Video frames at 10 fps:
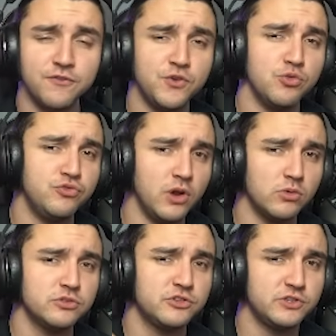if you
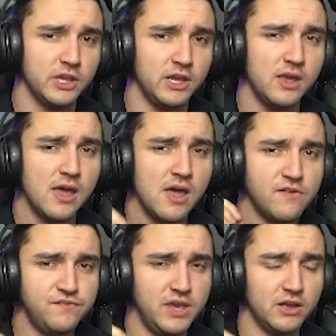don't see
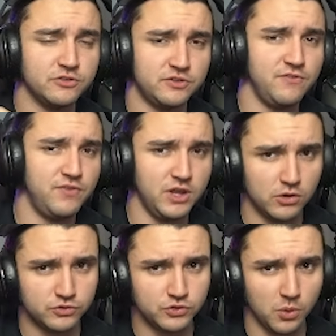VLC
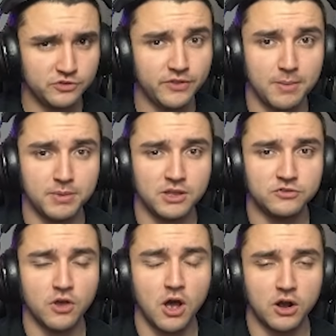video source, that
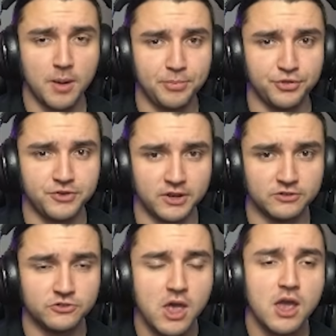means a couple
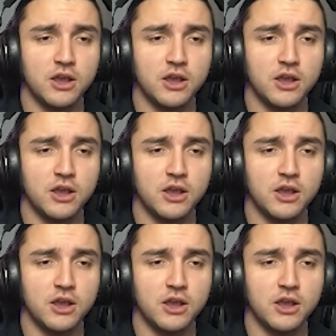things.